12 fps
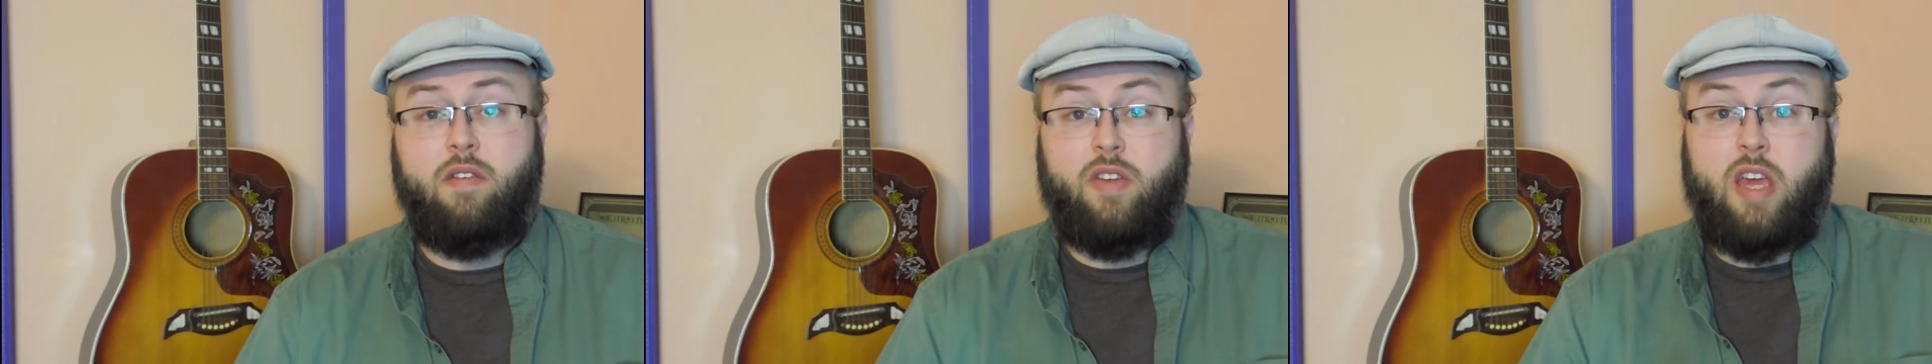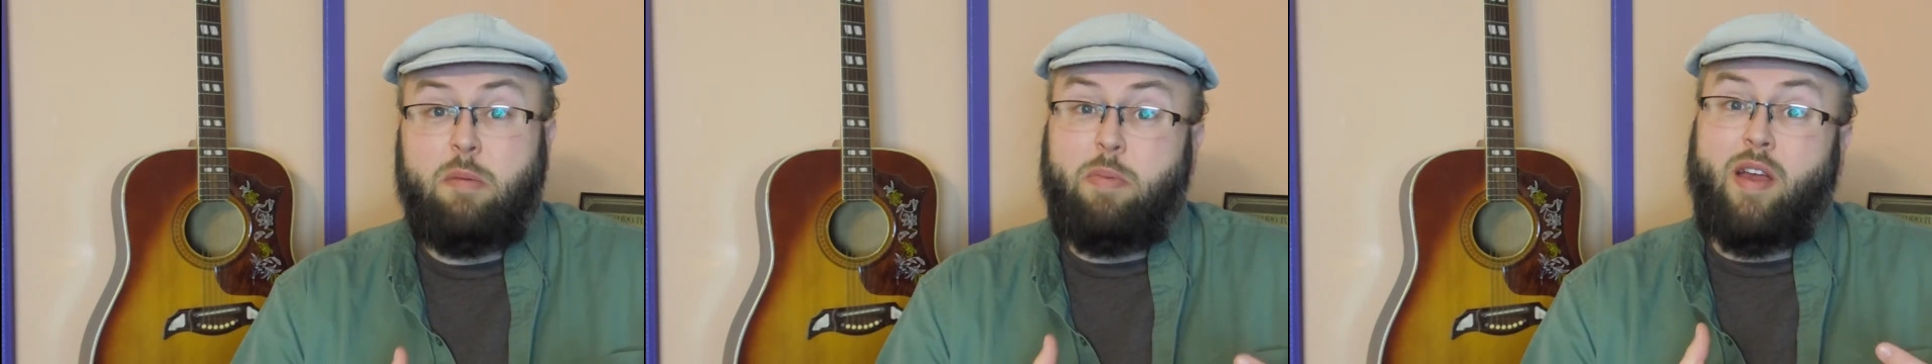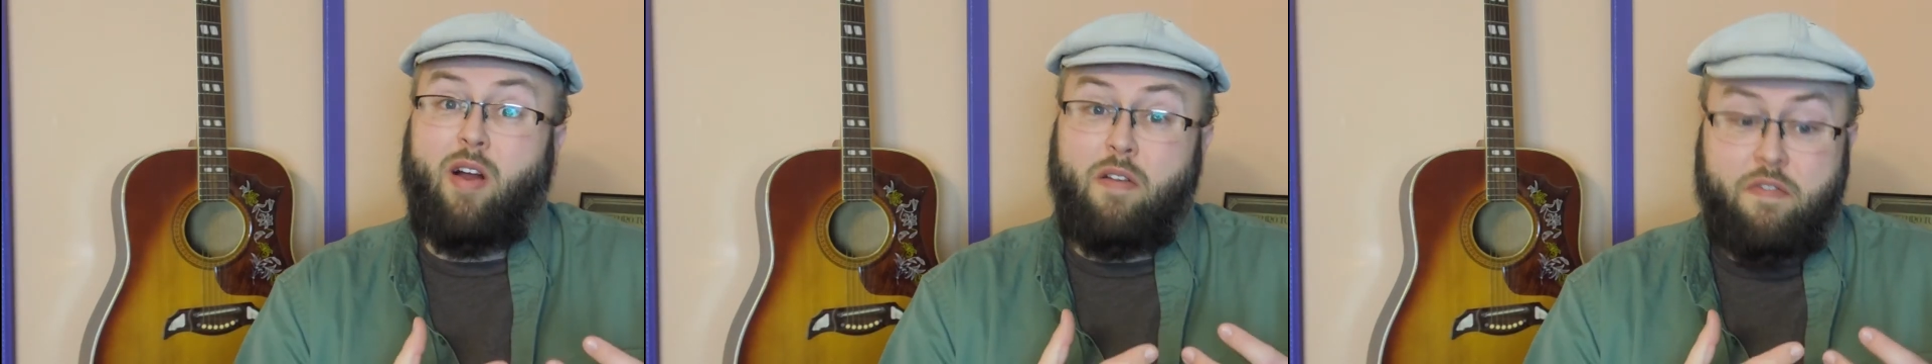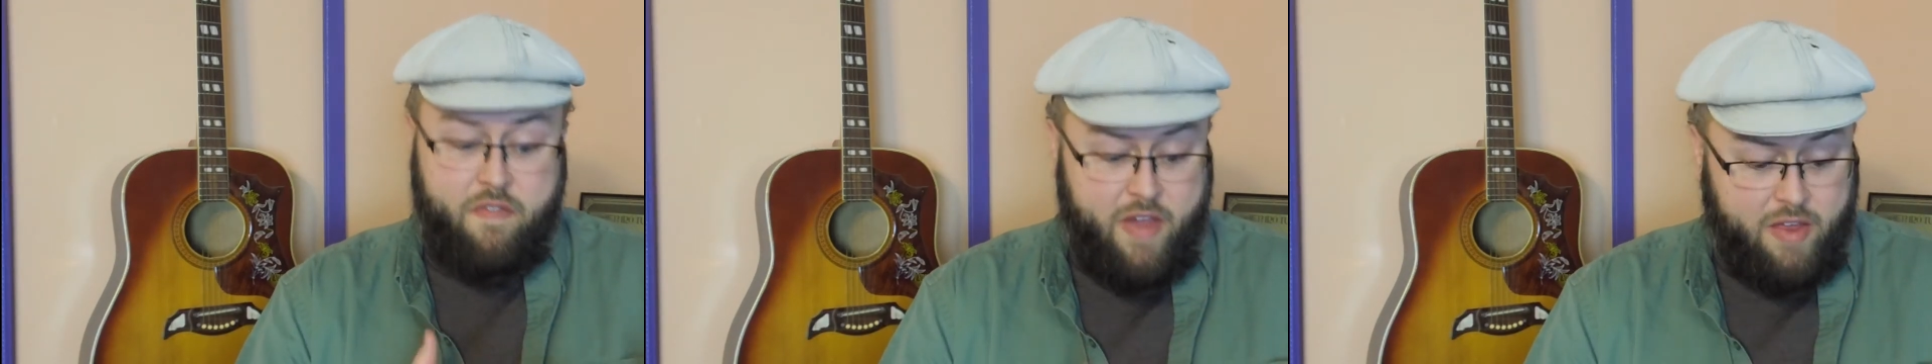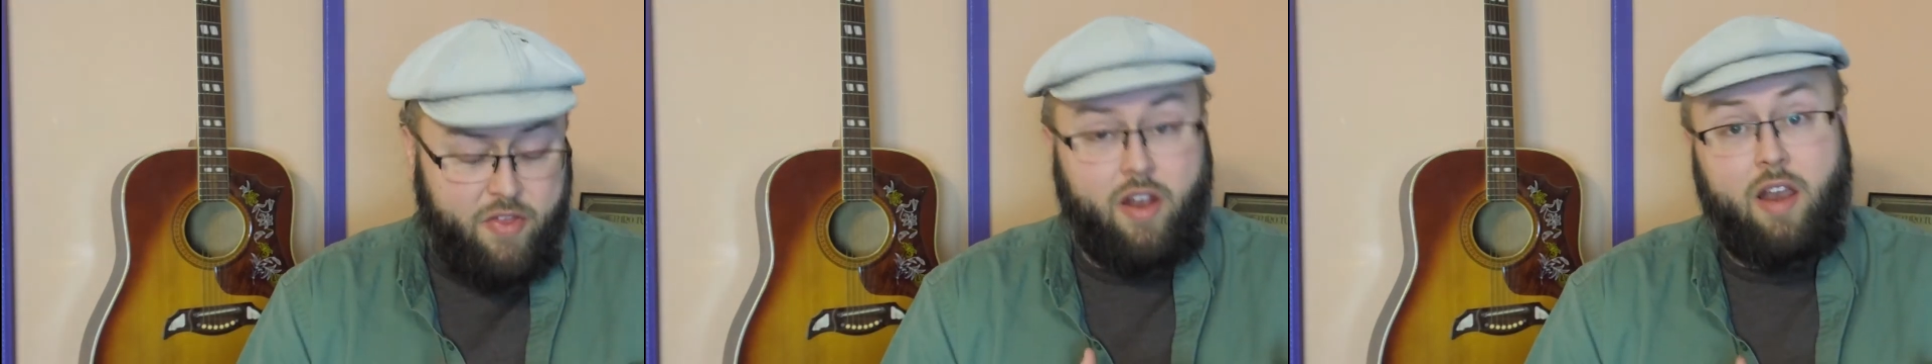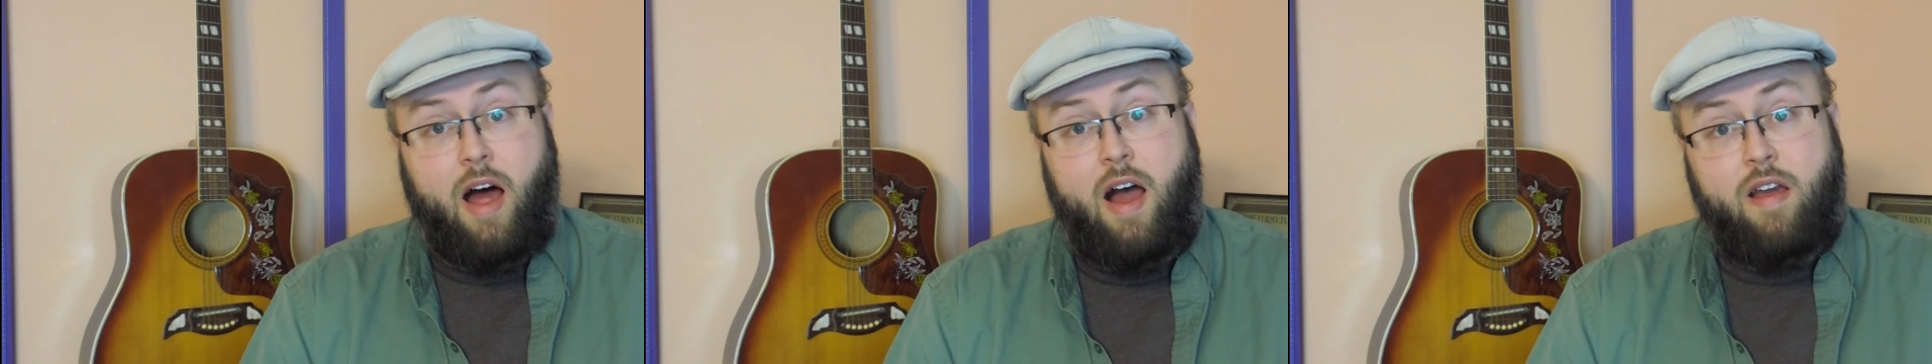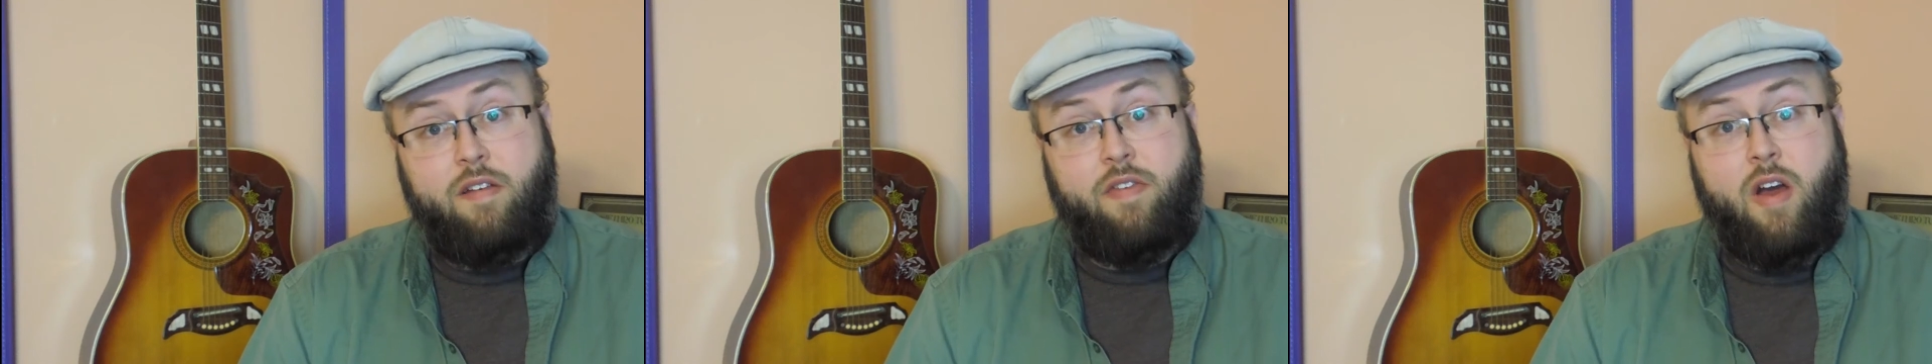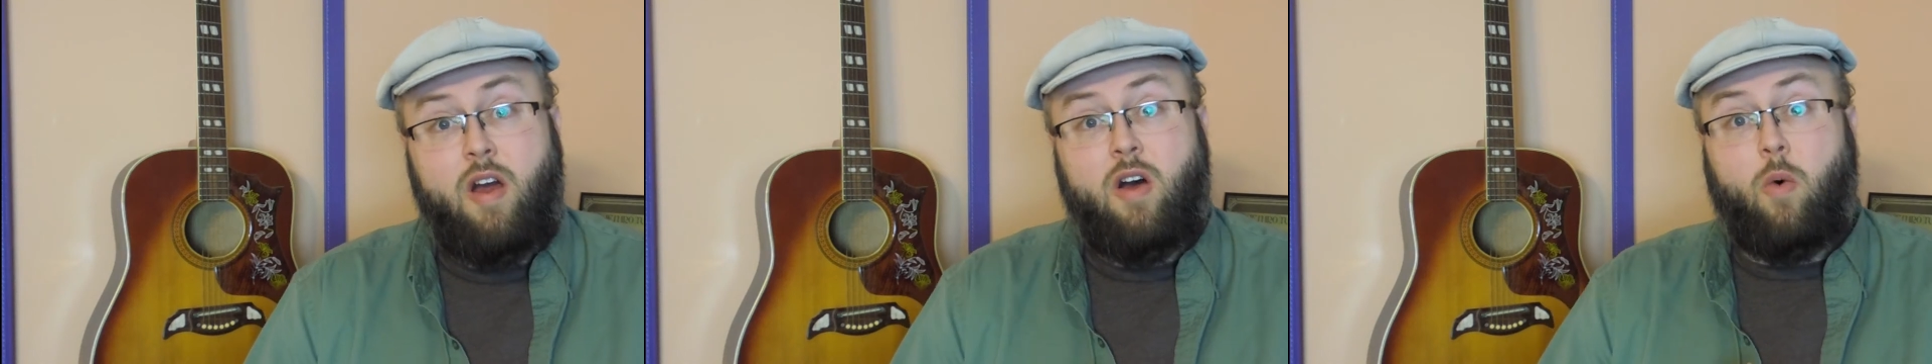of keeping our faith alive